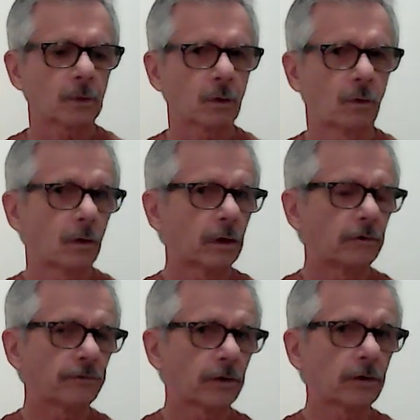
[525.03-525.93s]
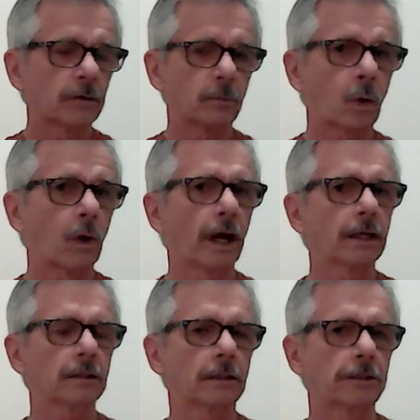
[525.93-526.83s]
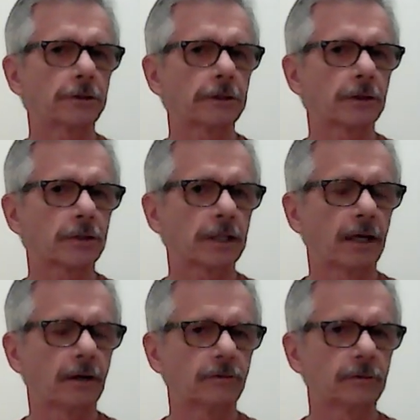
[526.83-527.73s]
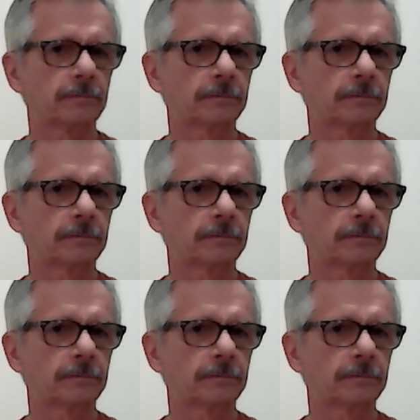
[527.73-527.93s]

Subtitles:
Or affirm quietly to yourself.